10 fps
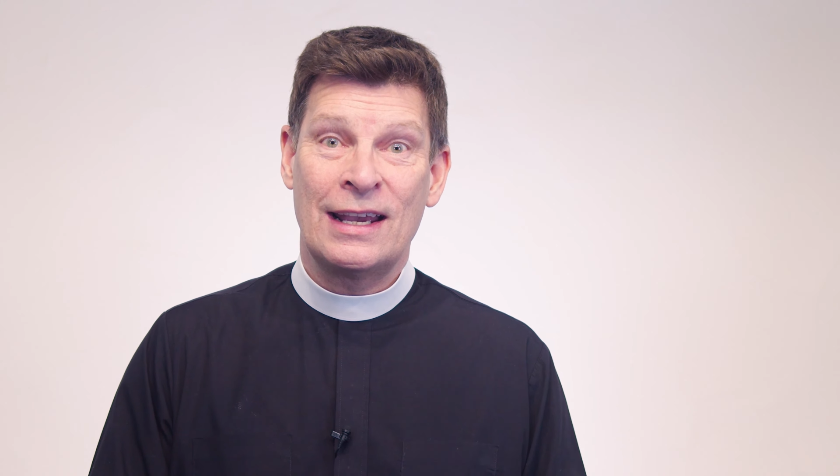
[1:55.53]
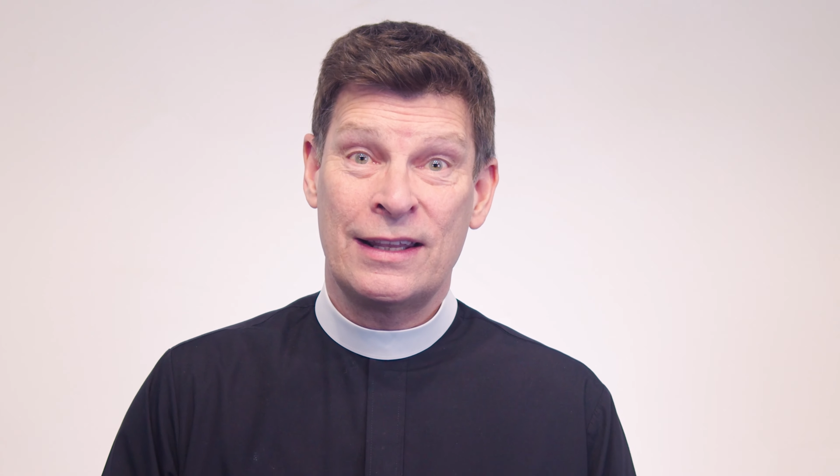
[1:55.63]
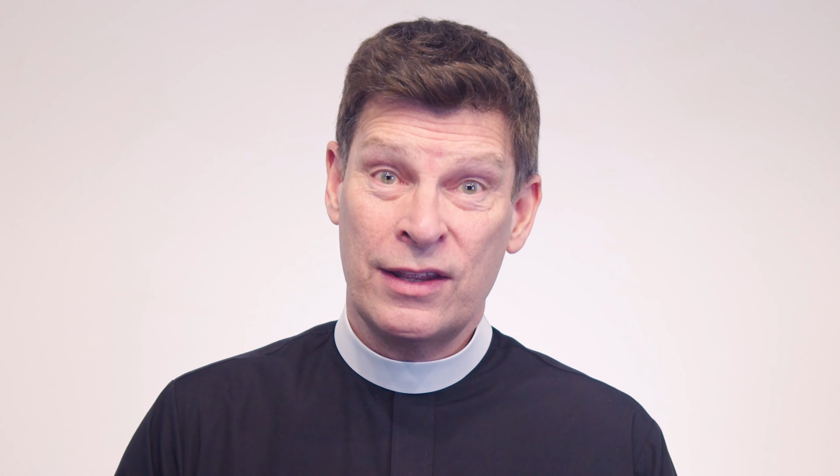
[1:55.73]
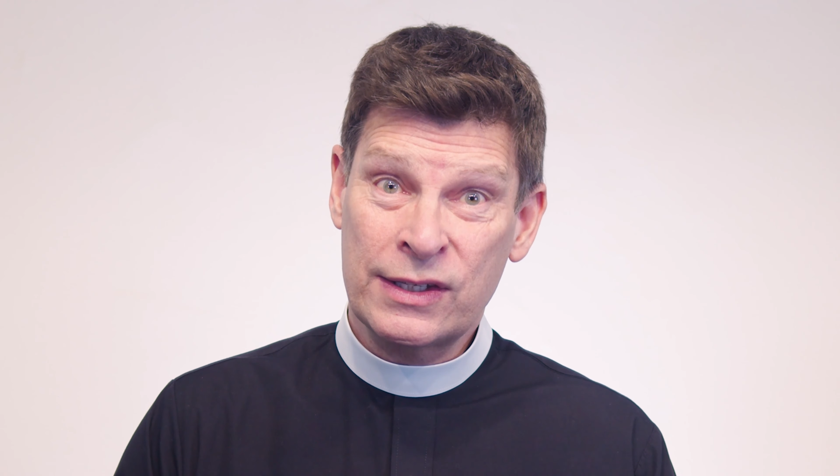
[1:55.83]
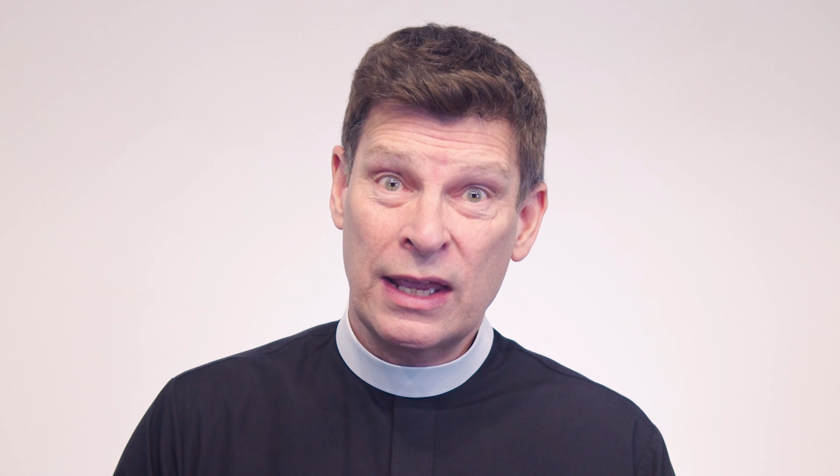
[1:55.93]

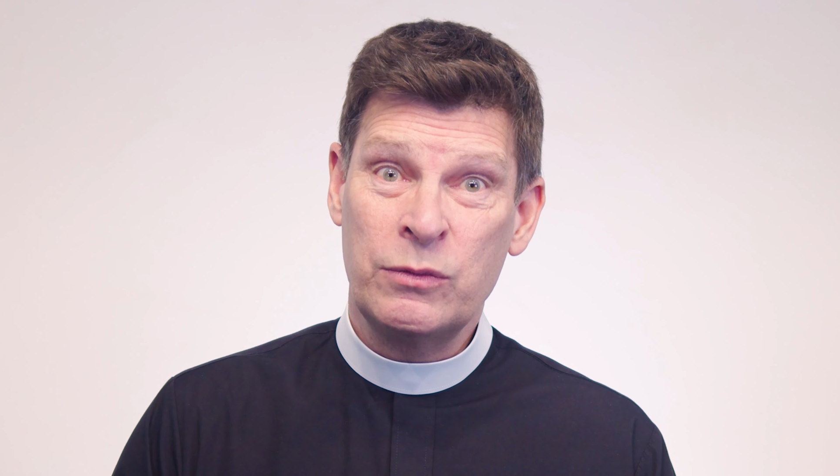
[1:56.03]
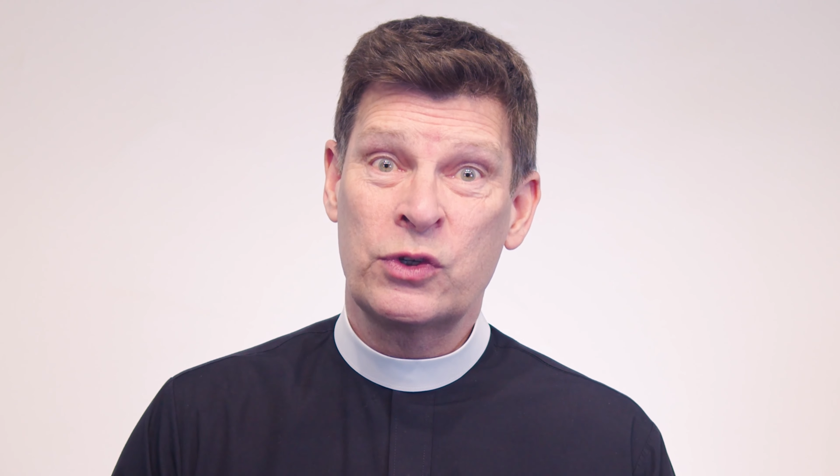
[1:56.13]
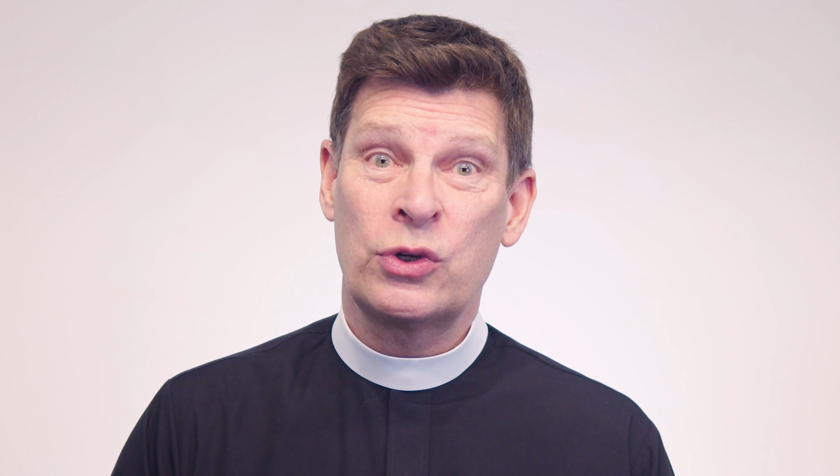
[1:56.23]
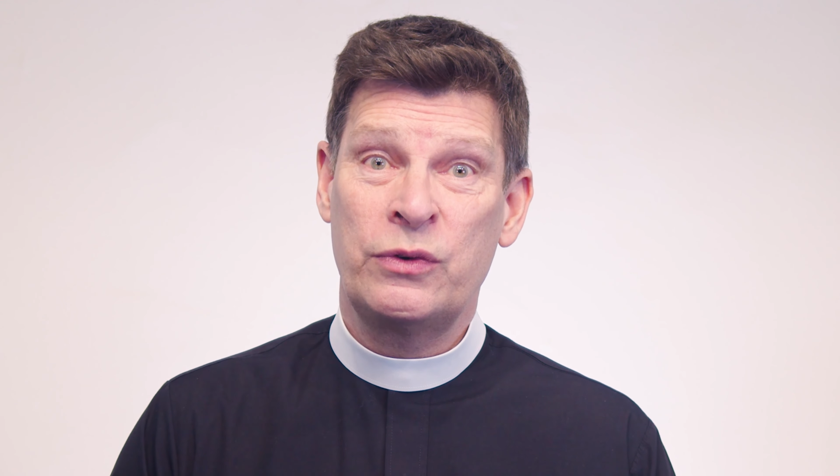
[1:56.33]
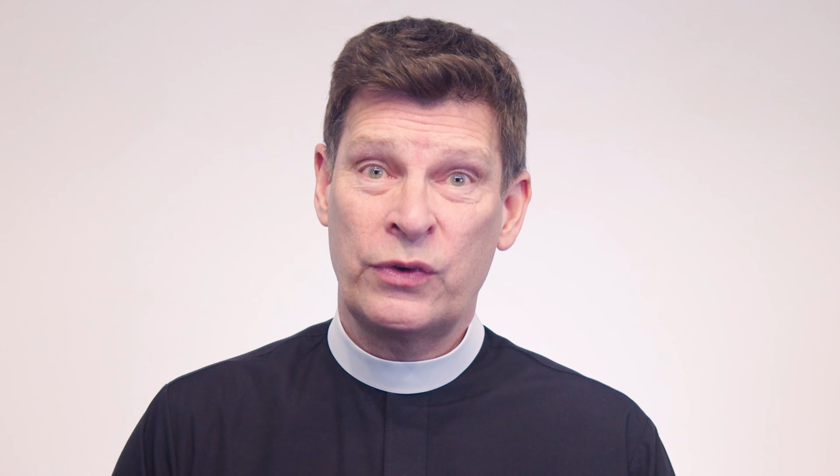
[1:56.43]
And the
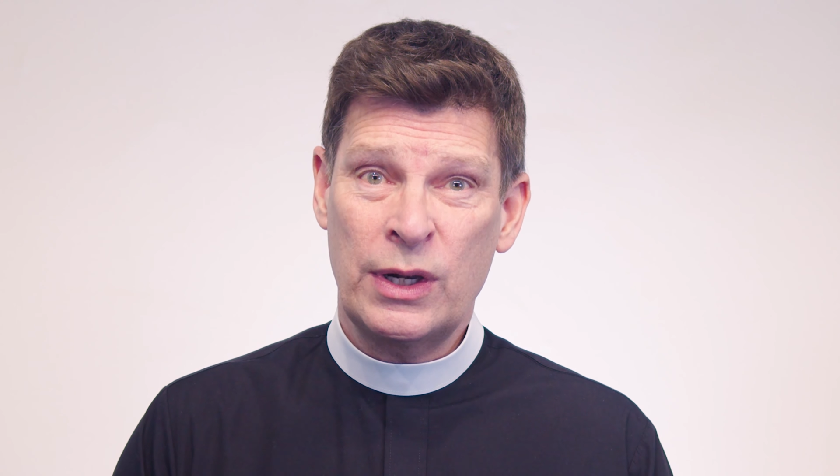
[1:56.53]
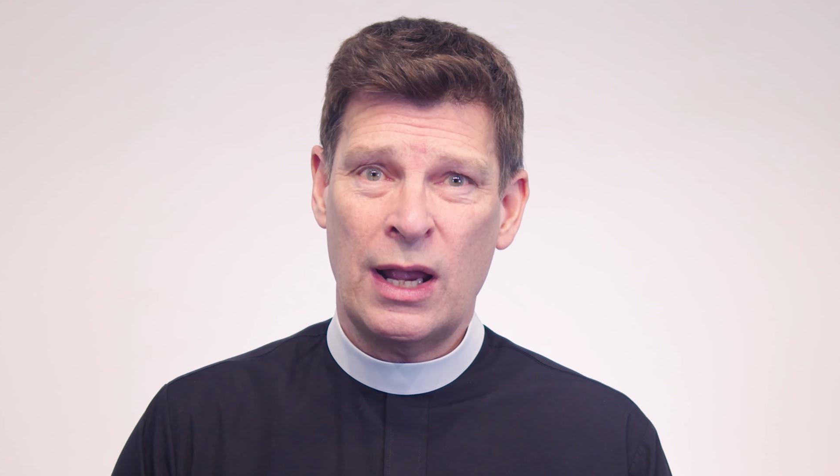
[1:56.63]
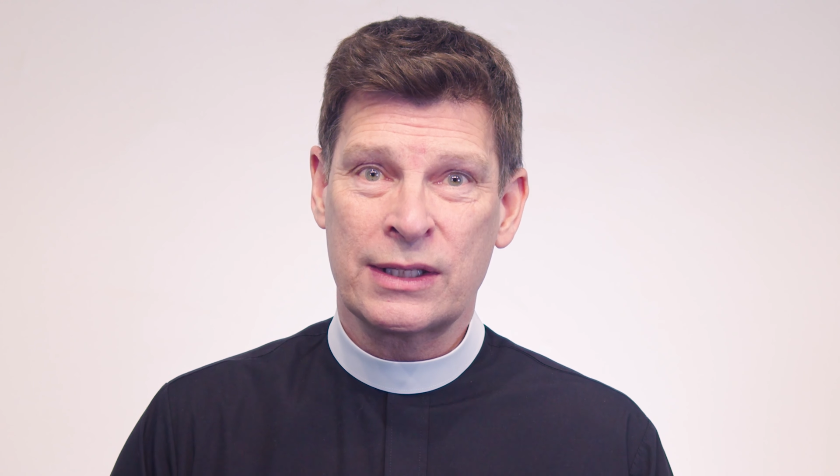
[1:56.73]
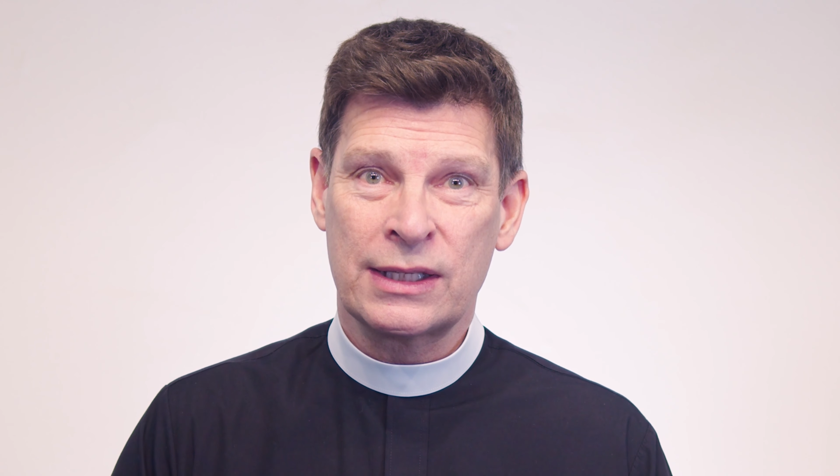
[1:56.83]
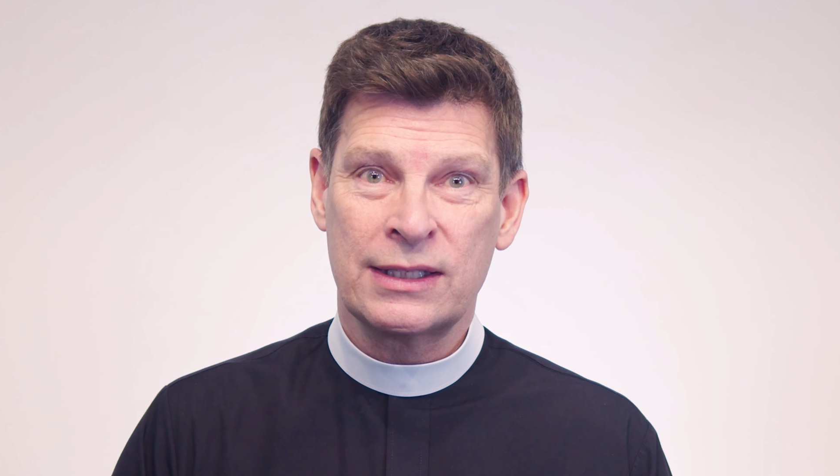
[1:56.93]
same's true for
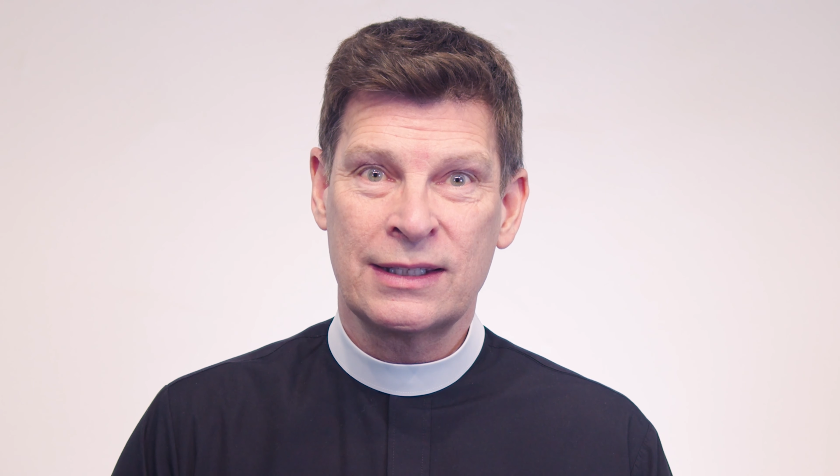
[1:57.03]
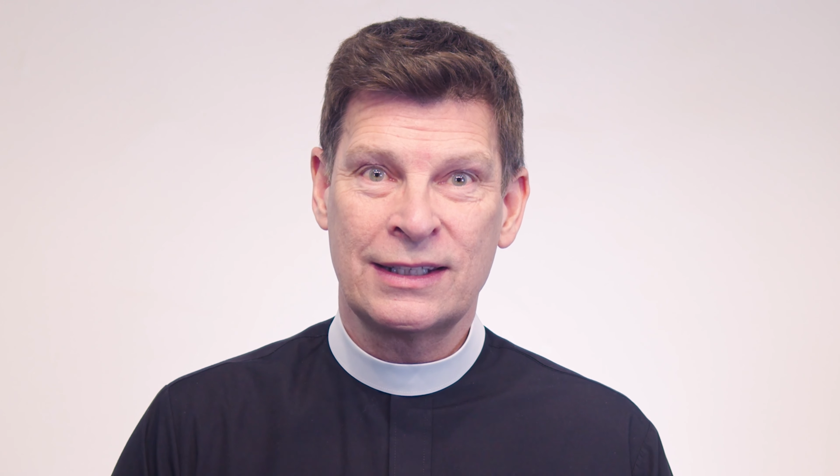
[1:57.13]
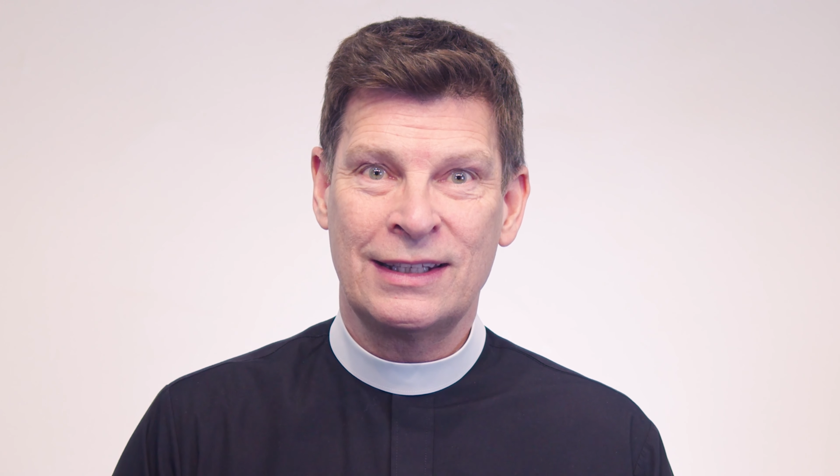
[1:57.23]
us